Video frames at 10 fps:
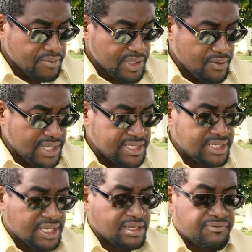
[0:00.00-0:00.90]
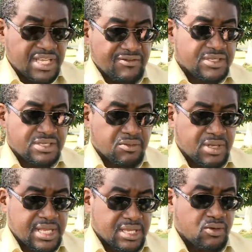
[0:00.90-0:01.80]
when you say you're not forgiving
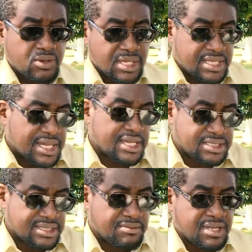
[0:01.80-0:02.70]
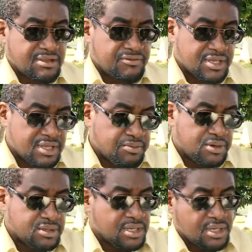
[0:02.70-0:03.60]
someone, like you're holding it against them, and if you keep
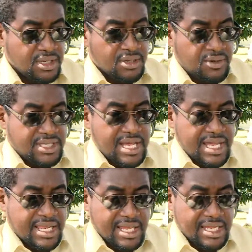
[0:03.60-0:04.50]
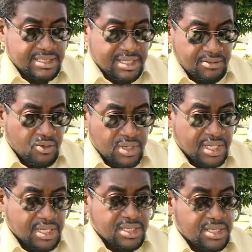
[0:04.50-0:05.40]
on with your hand against them,
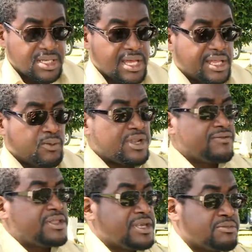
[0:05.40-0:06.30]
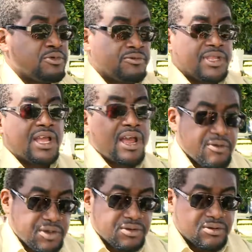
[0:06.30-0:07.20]
holding it, and whenever they move, they
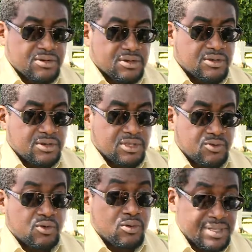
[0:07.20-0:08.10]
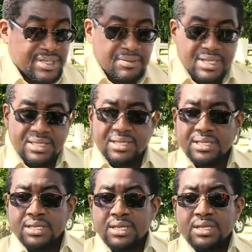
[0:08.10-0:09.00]
carry you, or you go with them. And I
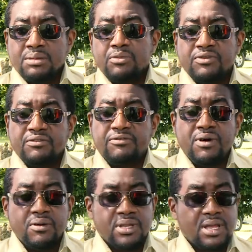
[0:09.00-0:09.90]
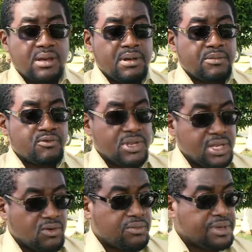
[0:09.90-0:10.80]
think moving forward, I'm really
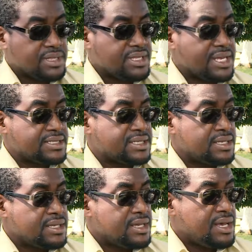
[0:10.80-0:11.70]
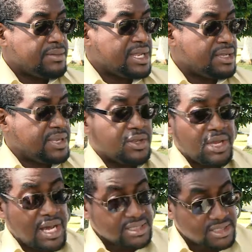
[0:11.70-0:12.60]
hoping that, I mean,
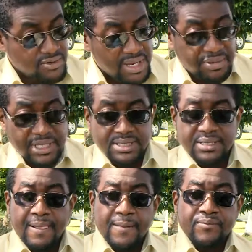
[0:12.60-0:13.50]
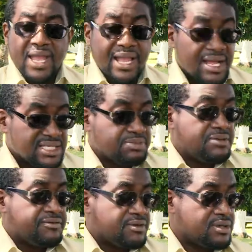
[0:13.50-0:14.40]
their heart is in the right place. I can't
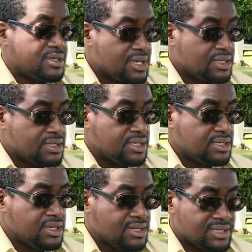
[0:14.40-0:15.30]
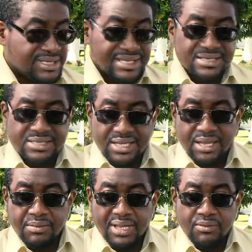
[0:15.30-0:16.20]
speak for the others at this
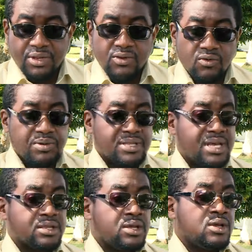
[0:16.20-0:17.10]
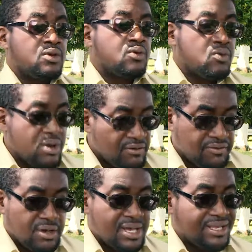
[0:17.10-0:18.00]
time, but I'm really hoping that
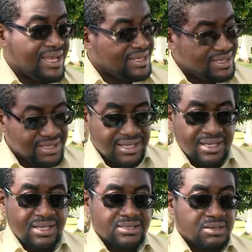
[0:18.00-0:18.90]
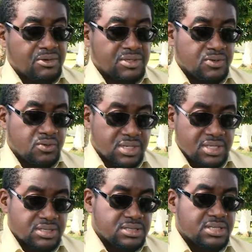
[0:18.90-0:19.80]
whoever, at the end of the day, it's about the
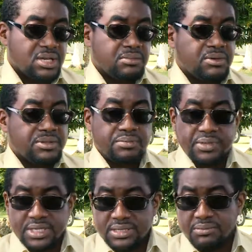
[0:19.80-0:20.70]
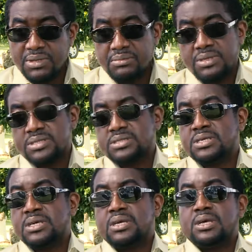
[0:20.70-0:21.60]
workers, about the PSA members,
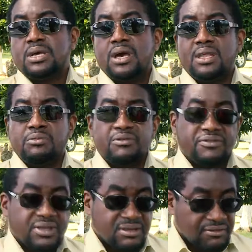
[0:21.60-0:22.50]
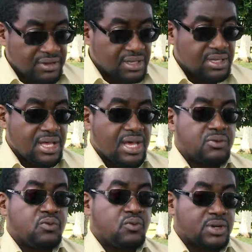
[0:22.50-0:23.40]
and about forgiving
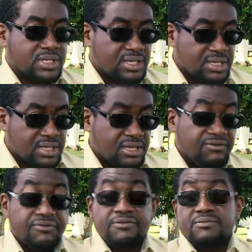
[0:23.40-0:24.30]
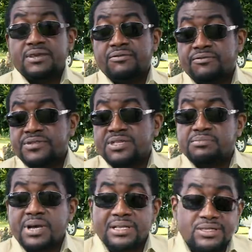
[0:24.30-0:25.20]
and working together. If certain
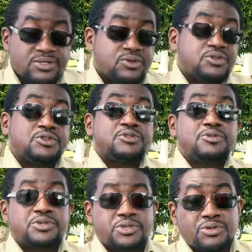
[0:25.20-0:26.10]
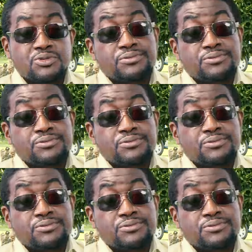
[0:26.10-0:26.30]
parties don't choose to,